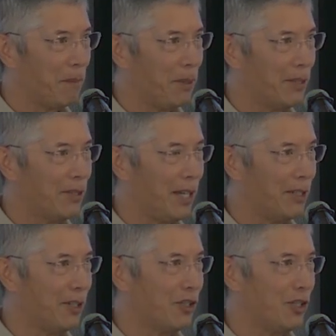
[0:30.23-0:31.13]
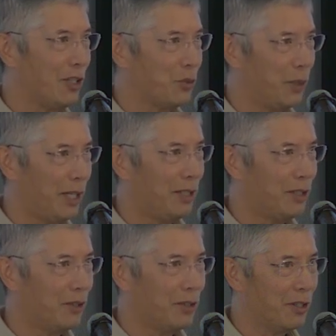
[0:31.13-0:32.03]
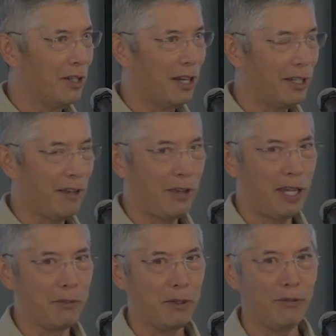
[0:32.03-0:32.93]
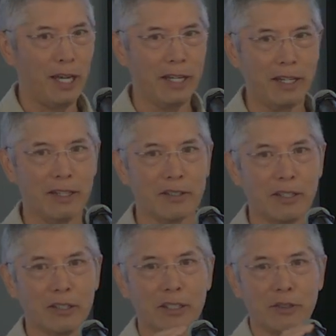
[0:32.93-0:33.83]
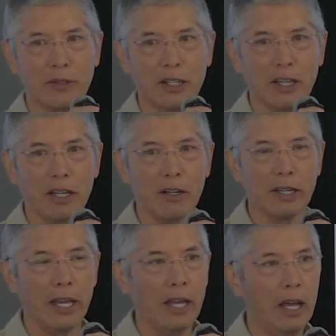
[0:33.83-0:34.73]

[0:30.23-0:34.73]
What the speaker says: Plus, that dish tastes way too good not to have animal fat in it, so it's very good. Okay.